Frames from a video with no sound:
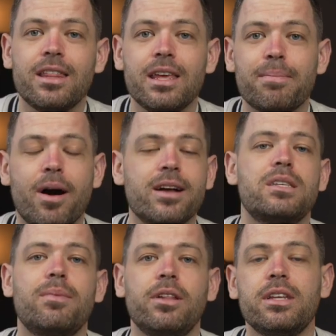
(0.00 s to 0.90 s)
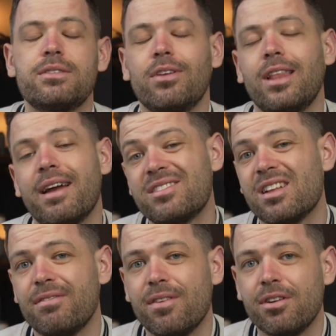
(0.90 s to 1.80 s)
The possibilities for
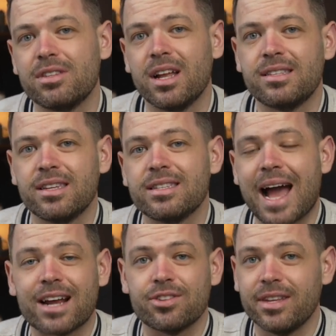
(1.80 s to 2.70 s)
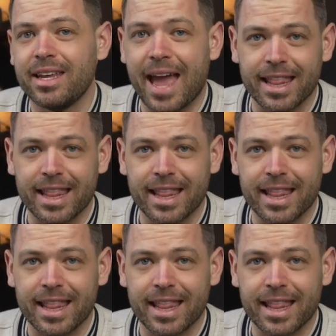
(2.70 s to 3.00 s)
lifestyle photo sets is actually